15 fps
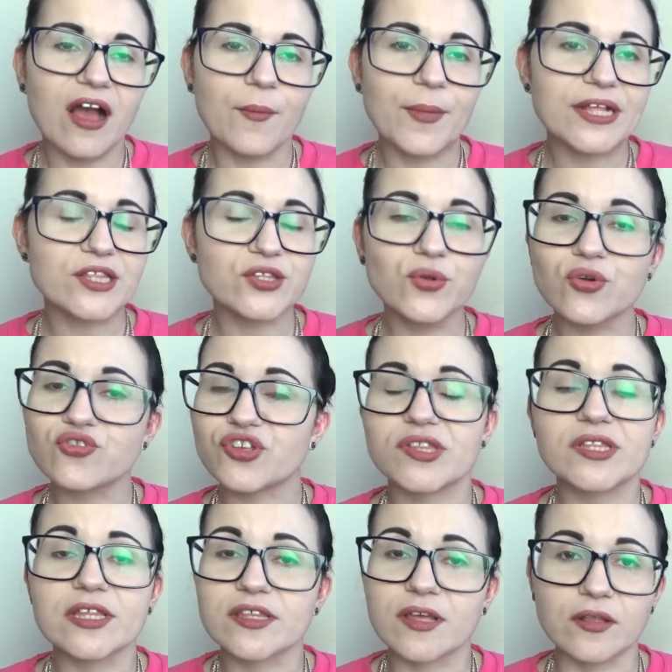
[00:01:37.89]
It's not
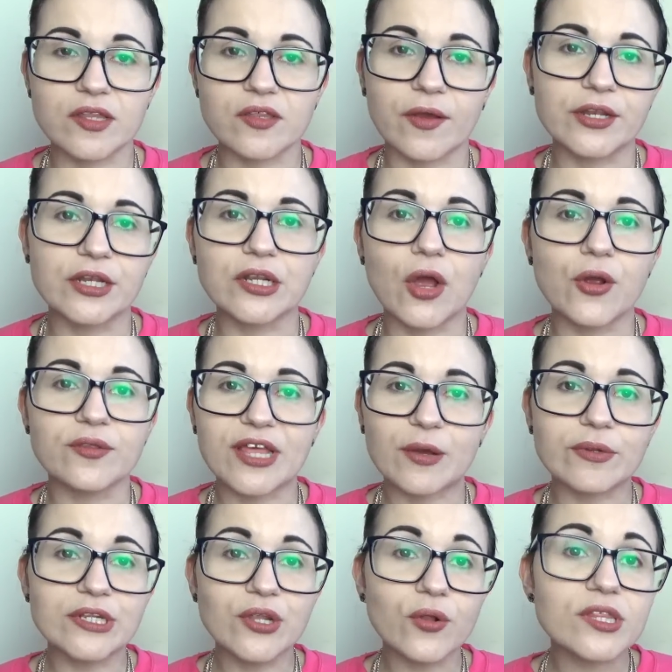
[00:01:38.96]
just the sun sign alone.
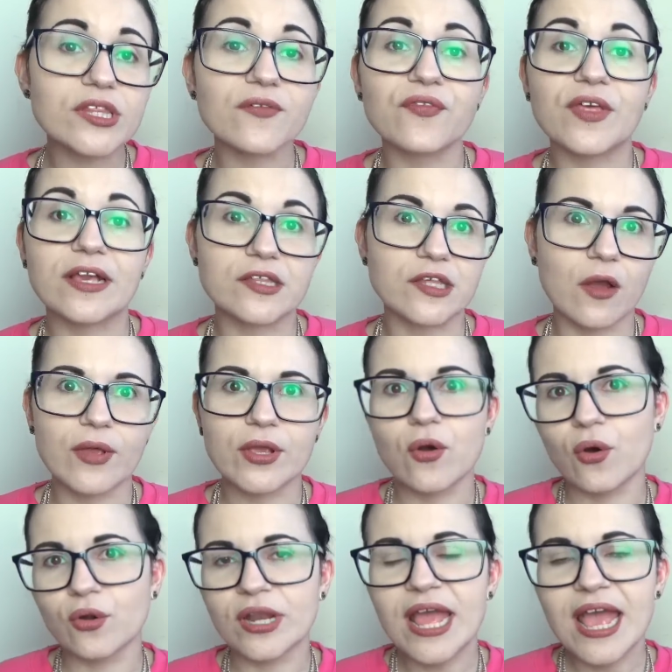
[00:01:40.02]
There were lots of things going
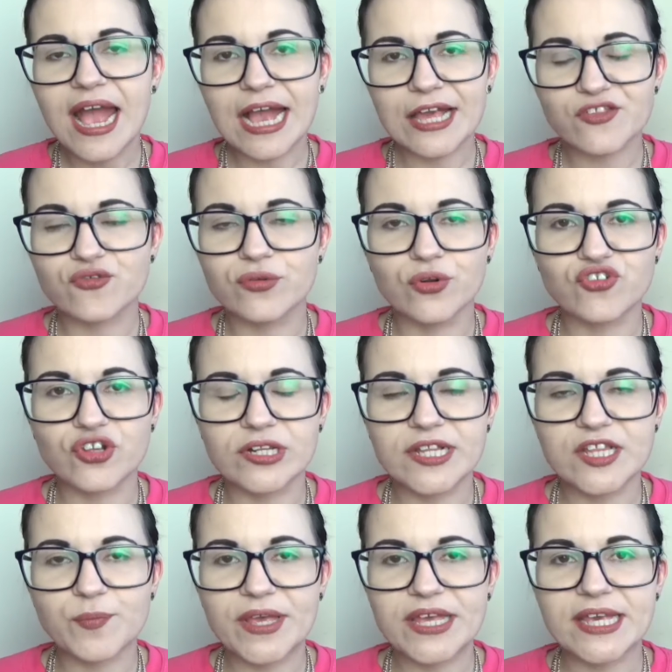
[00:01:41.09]
on
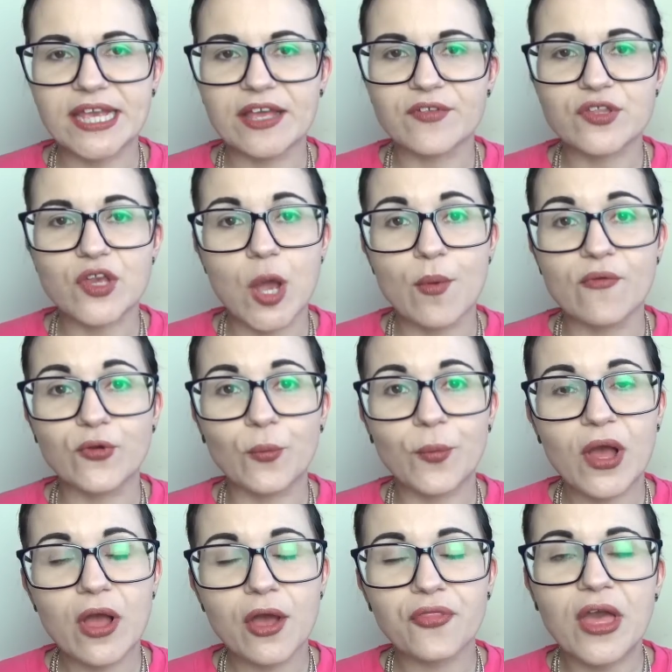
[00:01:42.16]
astrologically speaking at the time of your
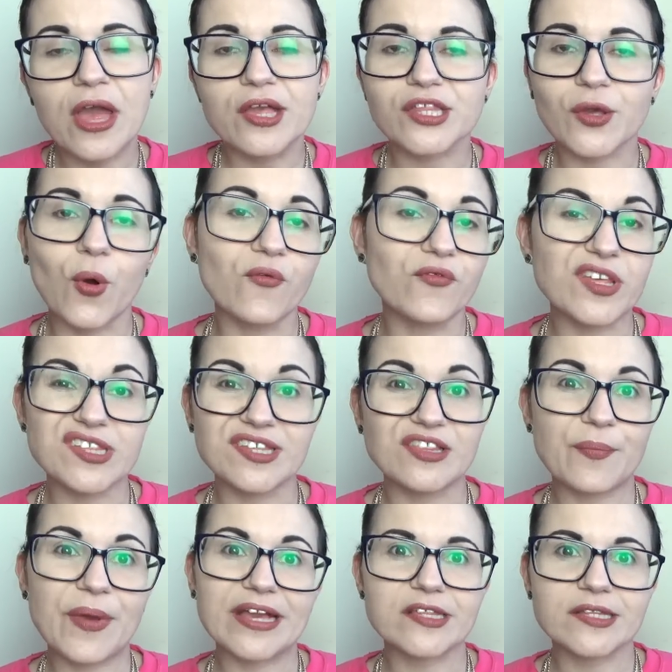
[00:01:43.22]
birth. So obviously
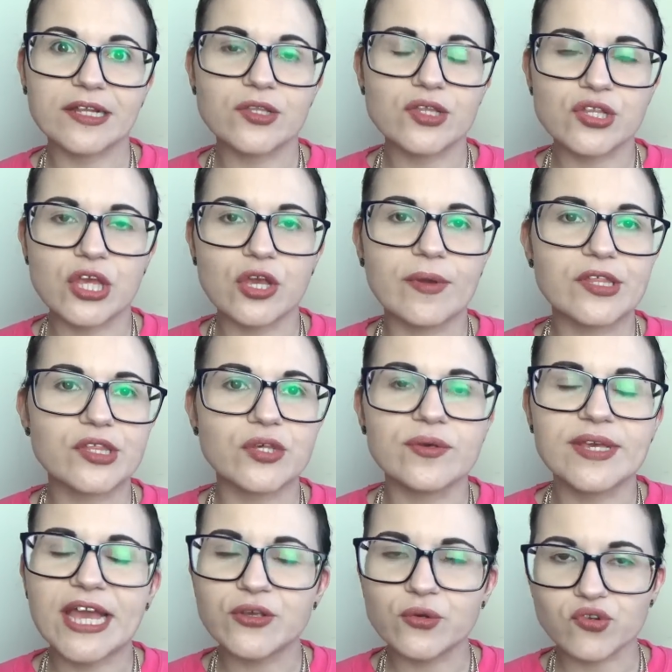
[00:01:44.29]
the best thing to do is to
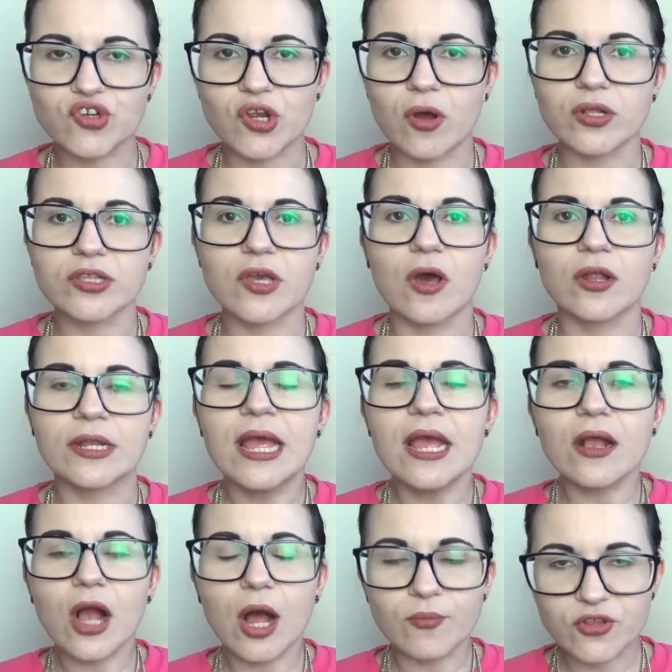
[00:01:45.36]
get your chart done,
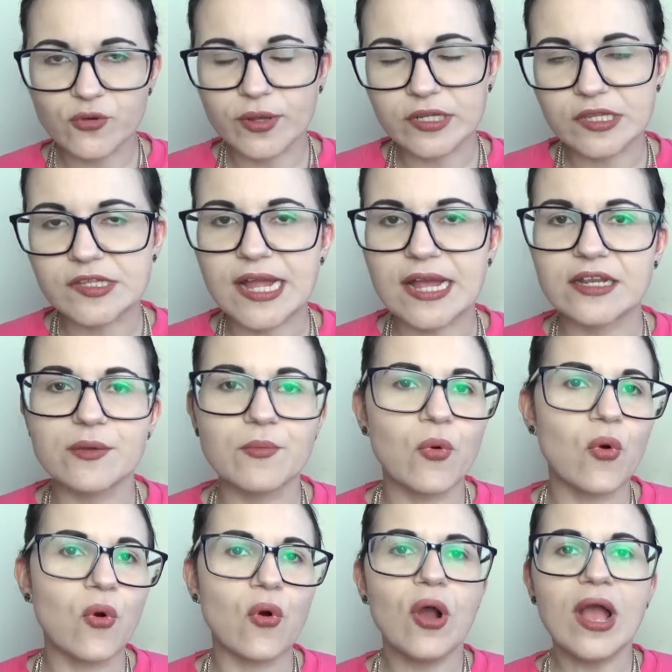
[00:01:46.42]
come to understand it
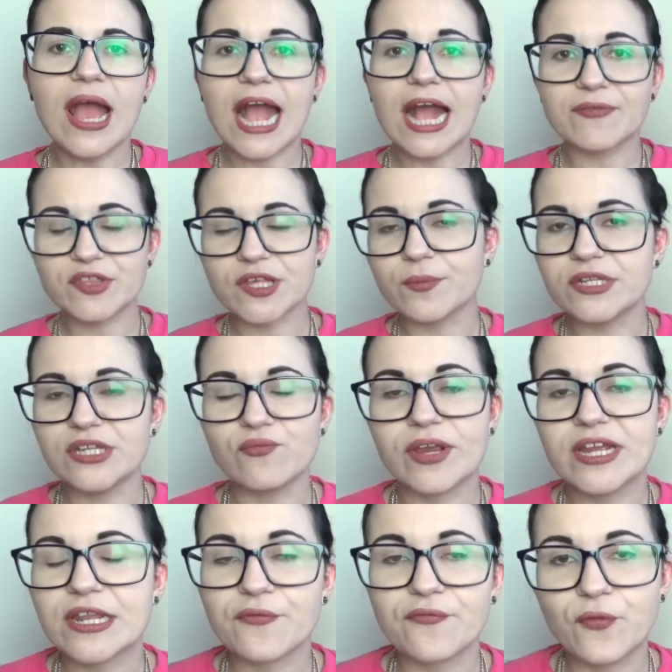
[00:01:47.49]
more, have somebody
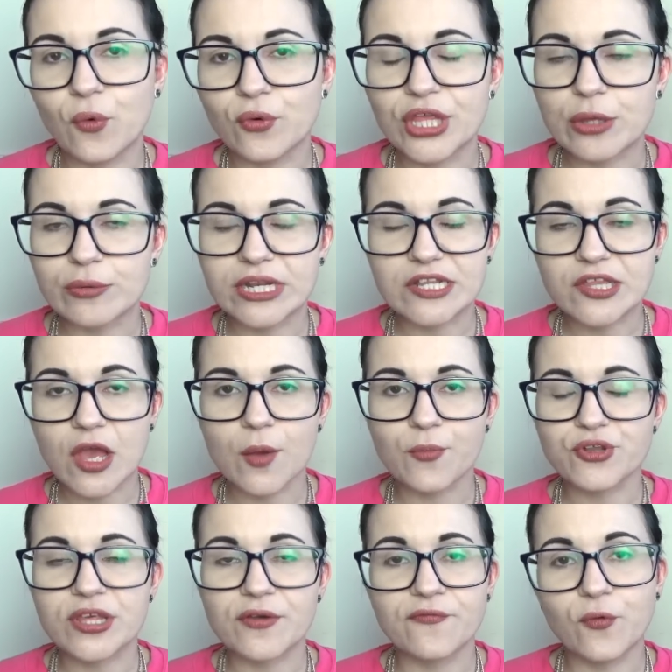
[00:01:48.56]
read it for you and
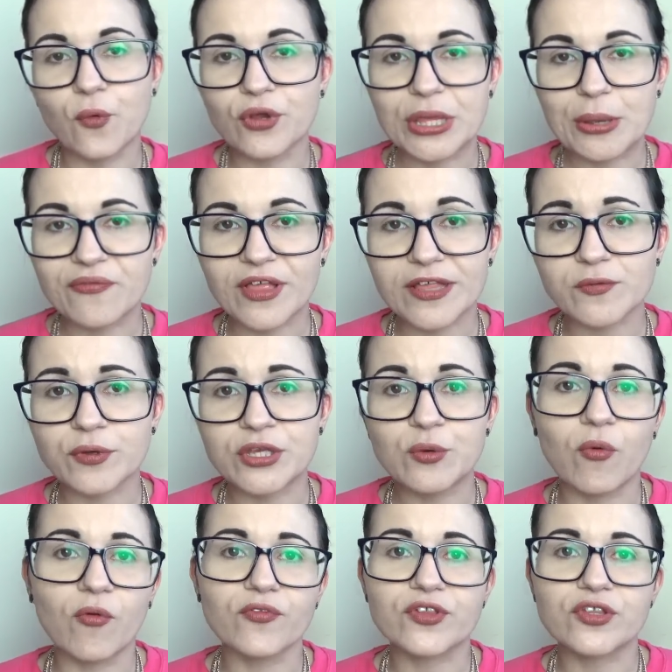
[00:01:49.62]
interpret it for you if that's what you
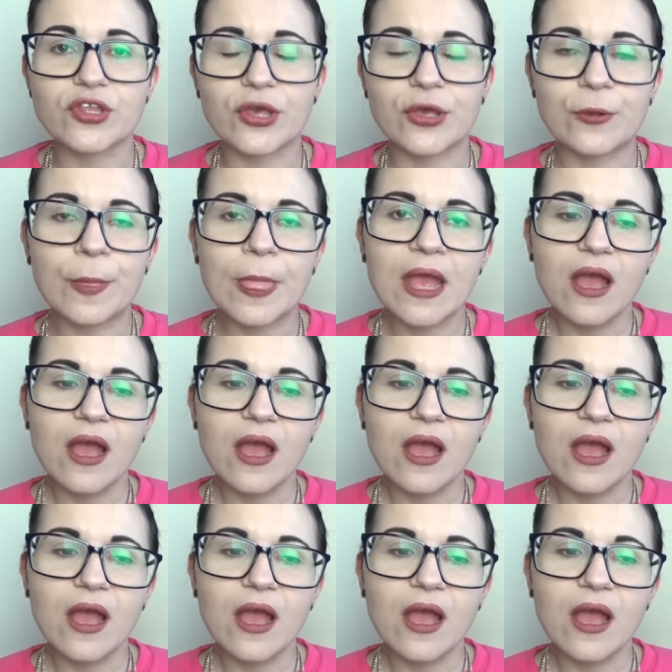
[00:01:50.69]
want to do.